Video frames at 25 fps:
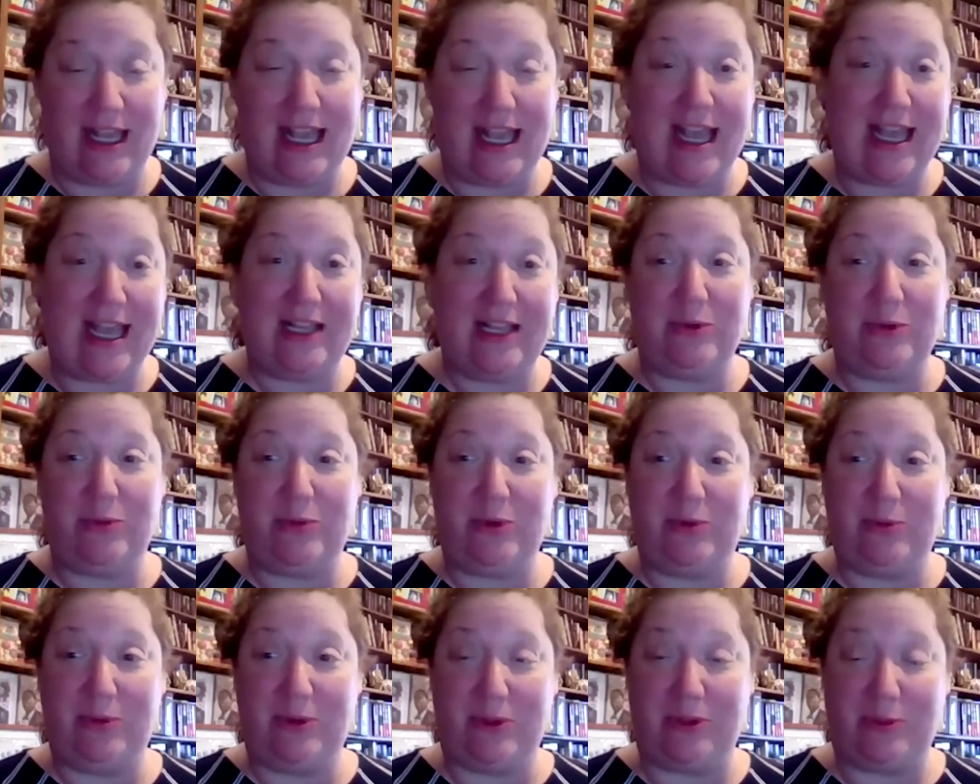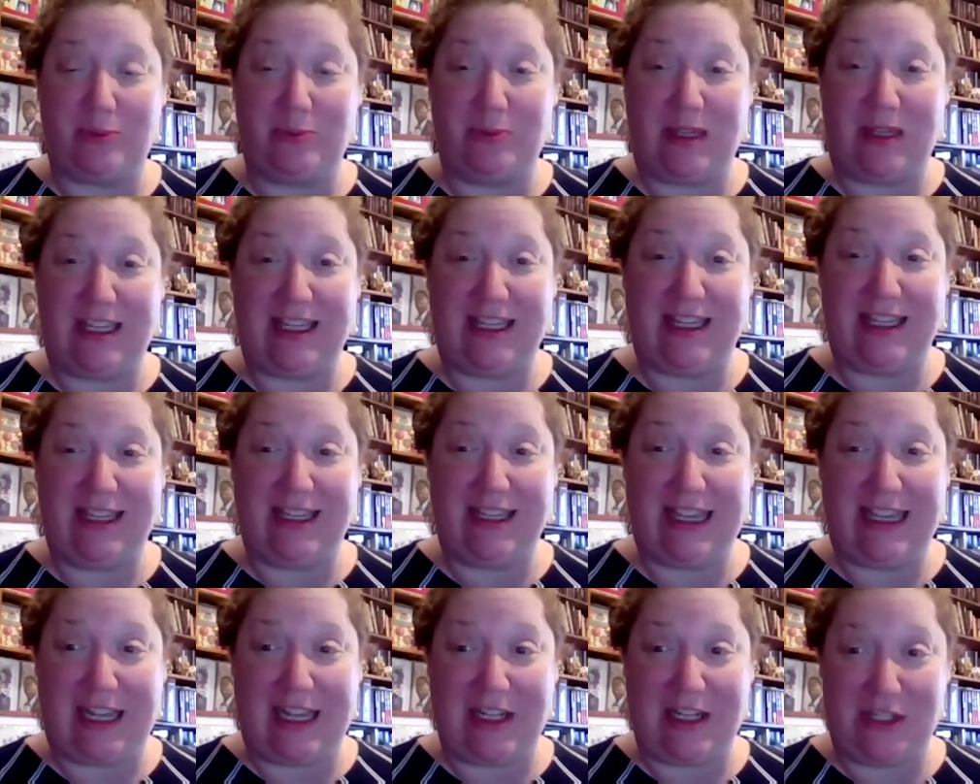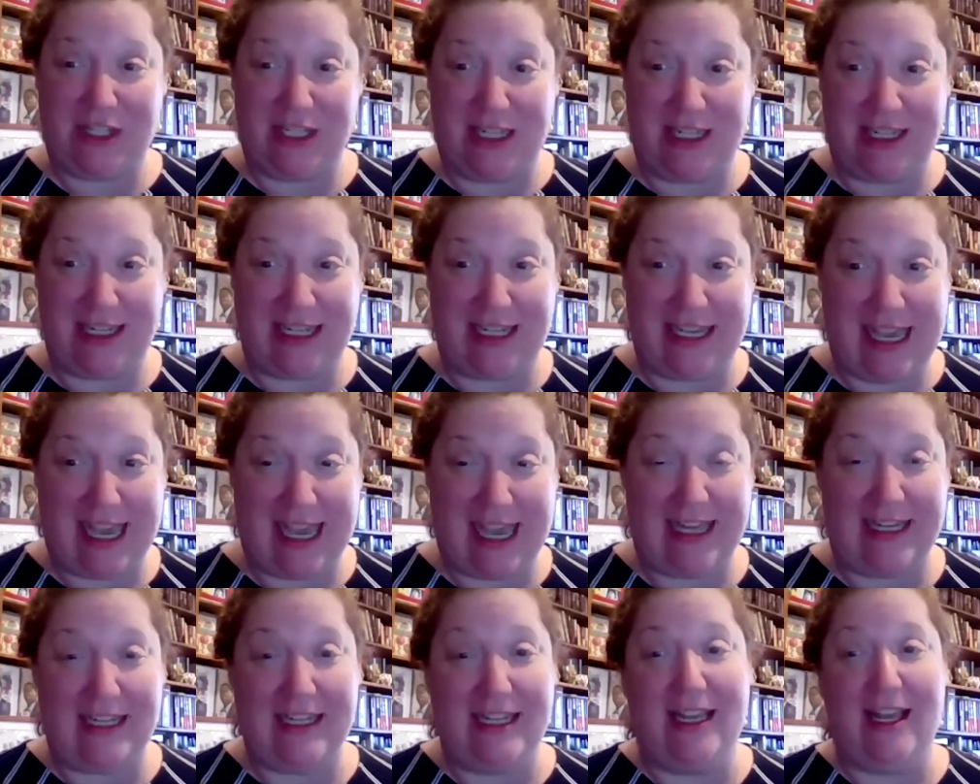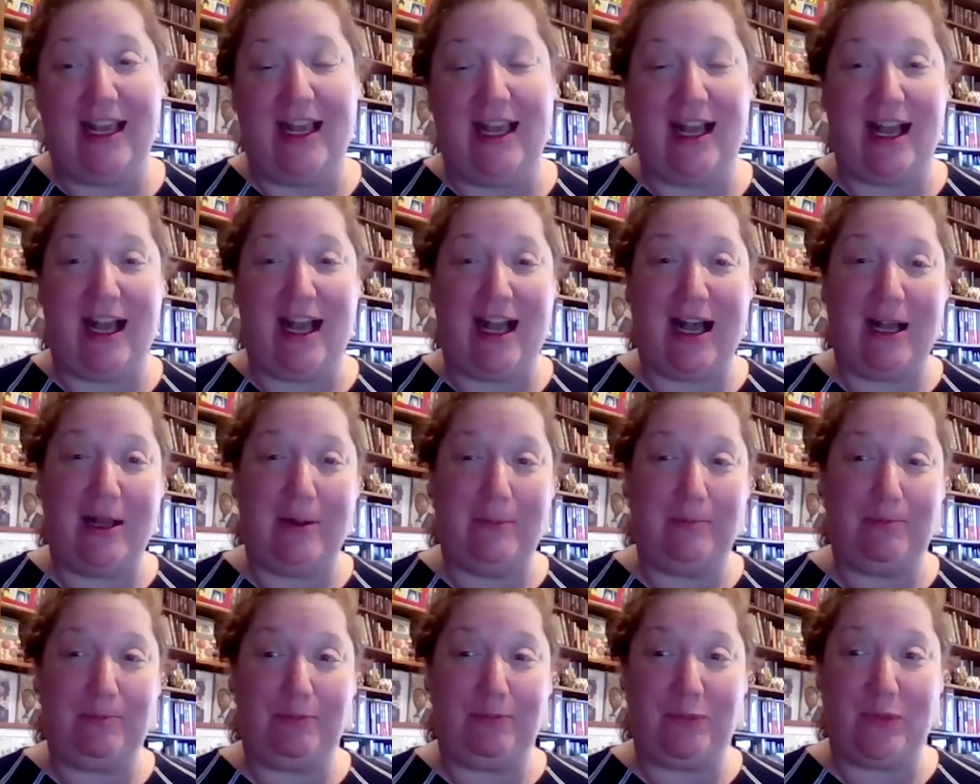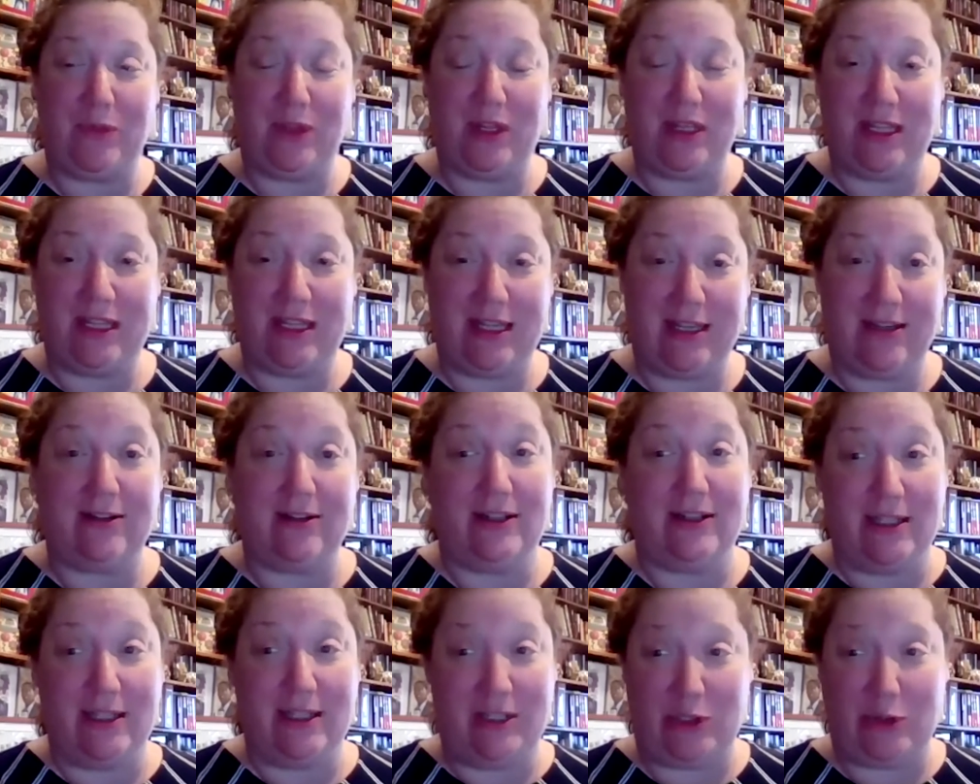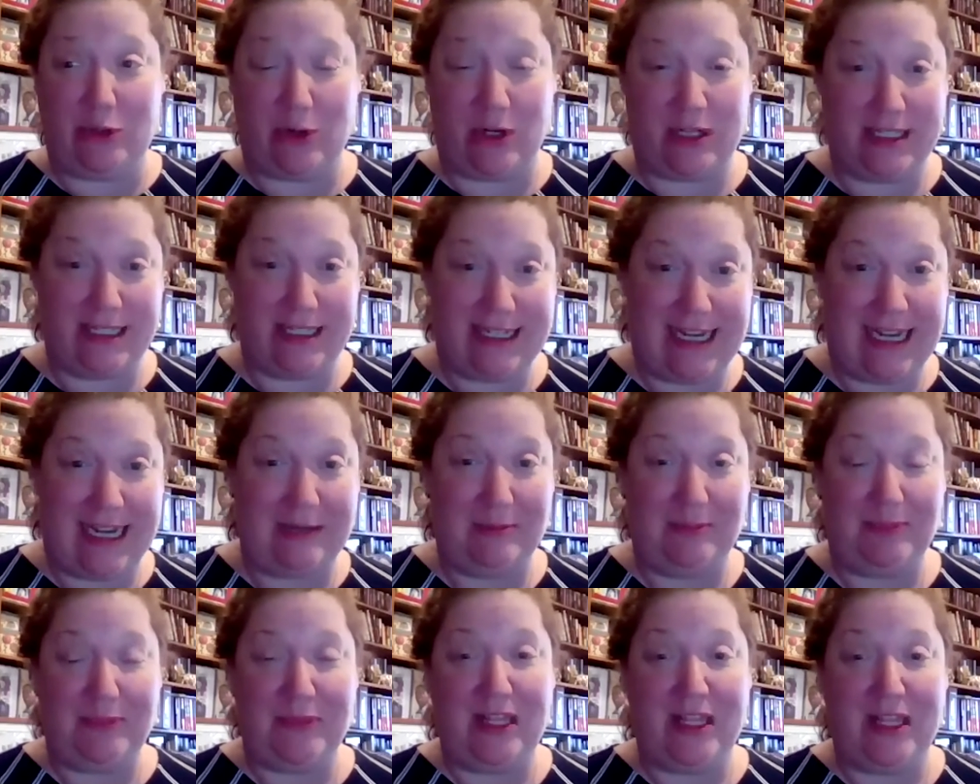and we will be engaged in it again here in New York State.